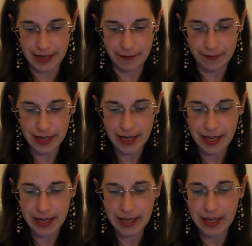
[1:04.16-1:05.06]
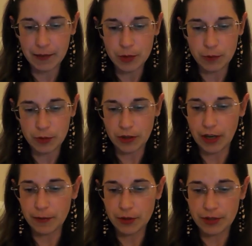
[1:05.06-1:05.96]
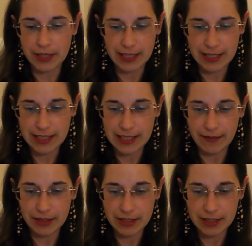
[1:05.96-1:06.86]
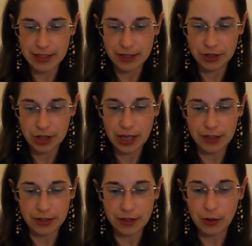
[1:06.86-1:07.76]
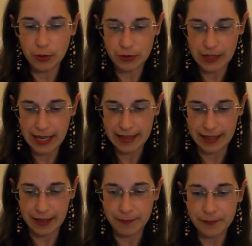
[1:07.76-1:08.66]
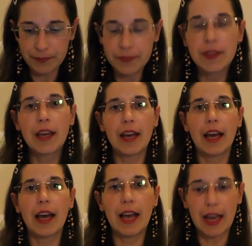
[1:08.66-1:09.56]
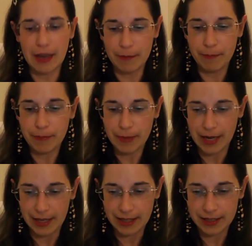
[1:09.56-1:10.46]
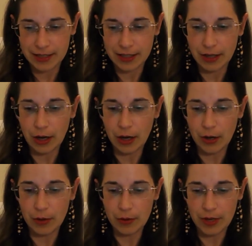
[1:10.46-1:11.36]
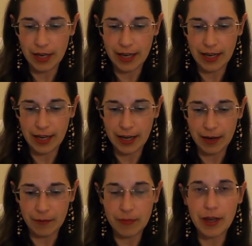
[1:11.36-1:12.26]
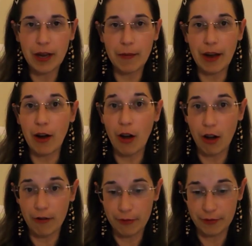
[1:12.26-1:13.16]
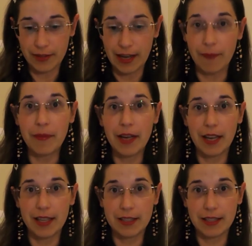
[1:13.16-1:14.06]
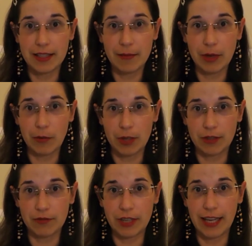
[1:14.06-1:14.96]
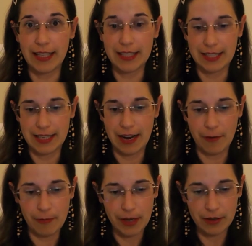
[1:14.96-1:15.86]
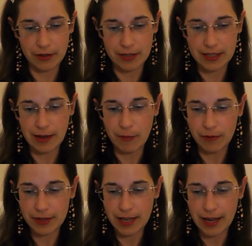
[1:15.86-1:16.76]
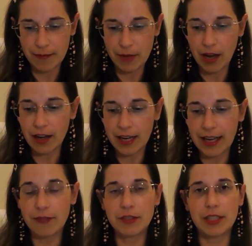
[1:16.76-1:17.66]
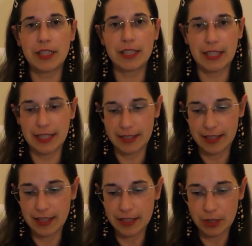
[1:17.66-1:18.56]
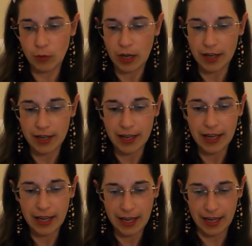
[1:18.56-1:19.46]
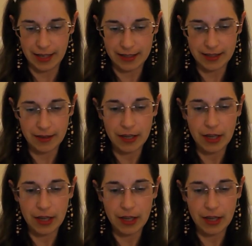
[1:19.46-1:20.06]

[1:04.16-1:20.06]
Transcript: them and I'm subscribed to 67 channels altogether, but only about half of them is a Slimming World related now, because some of them, I counted it as 31, is,